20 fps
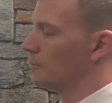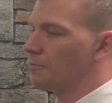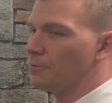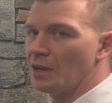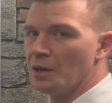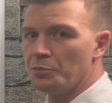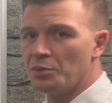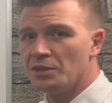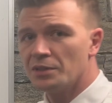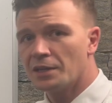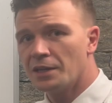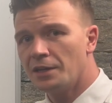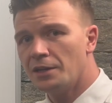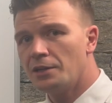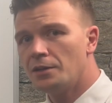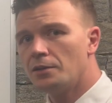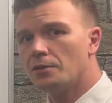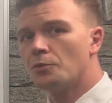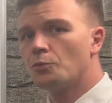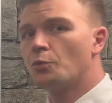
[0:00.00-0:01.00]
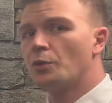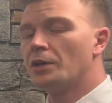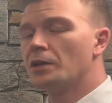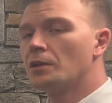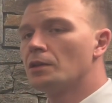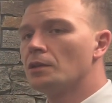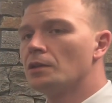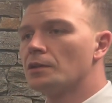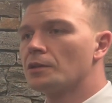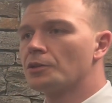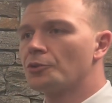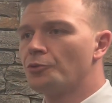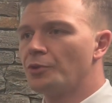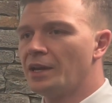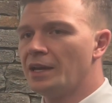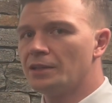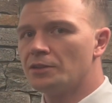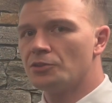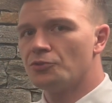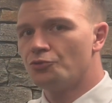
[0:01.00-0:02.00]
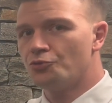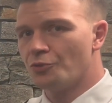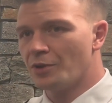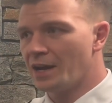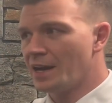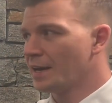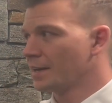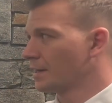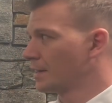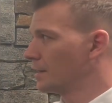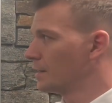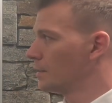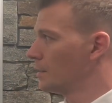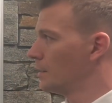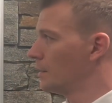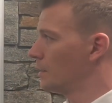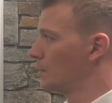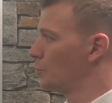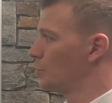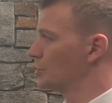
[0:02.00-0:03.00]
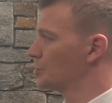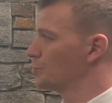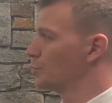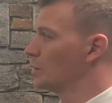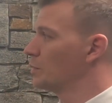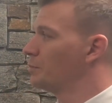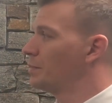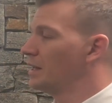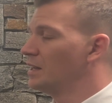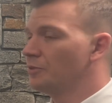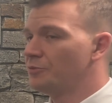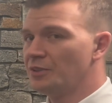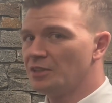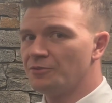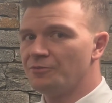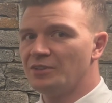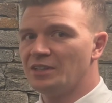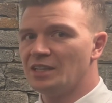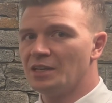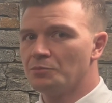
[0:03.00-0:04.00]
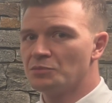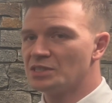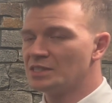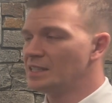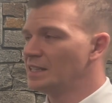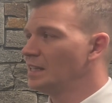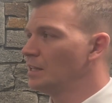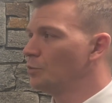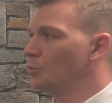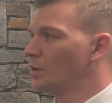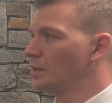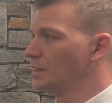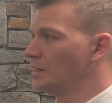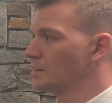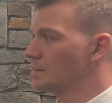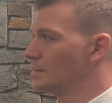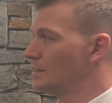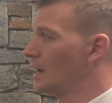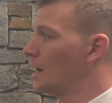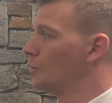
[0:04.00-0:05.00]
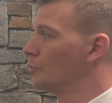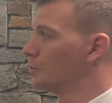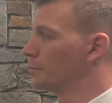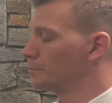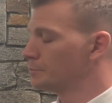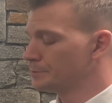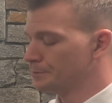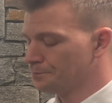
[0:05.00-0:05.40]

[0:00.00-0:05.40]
Flap and gear will create drag, which will benefit VMC when it's down.